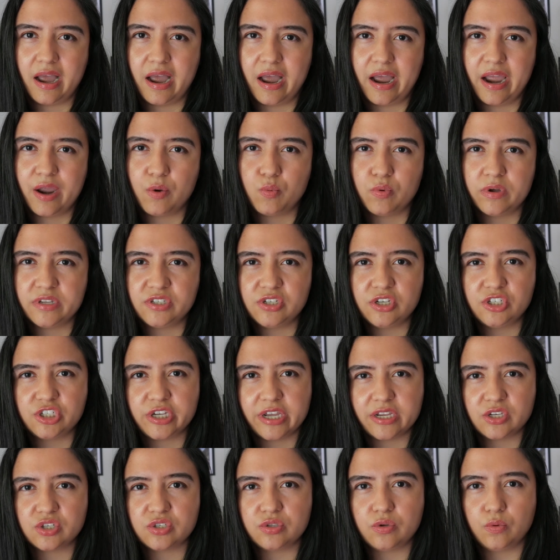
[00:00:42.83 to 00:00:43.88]
I want to
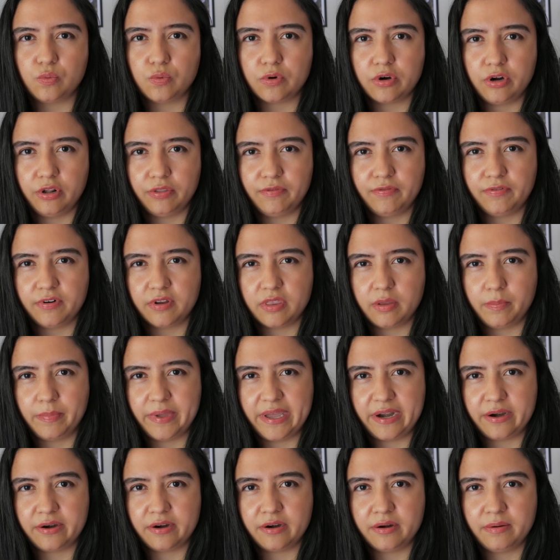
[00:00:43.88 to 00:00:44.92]
change the world for the
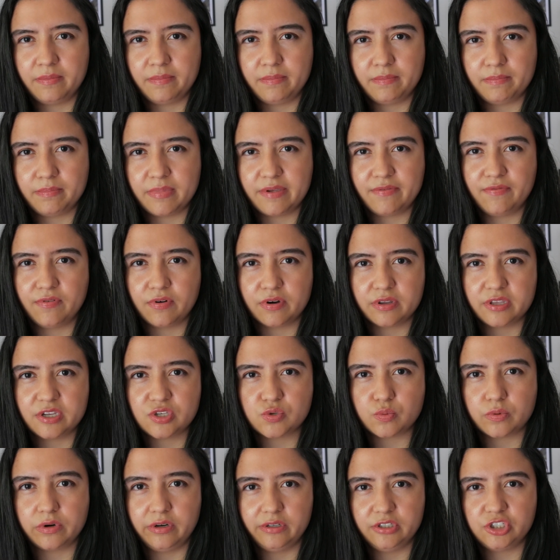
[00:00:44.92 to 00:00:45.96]
better before
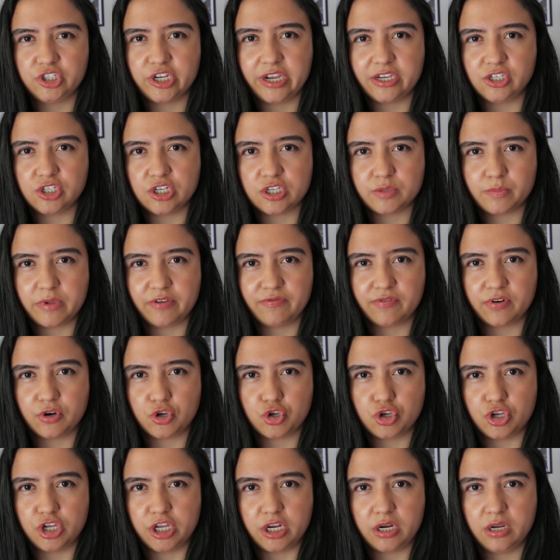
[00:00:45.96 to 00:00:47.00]
this world changes me for
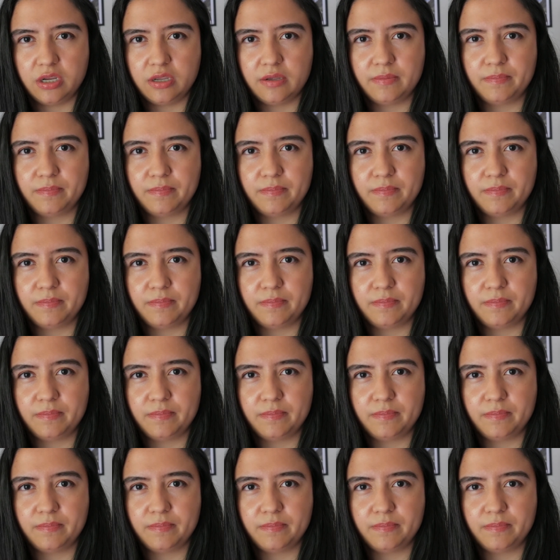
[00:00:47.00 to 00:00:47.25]
good.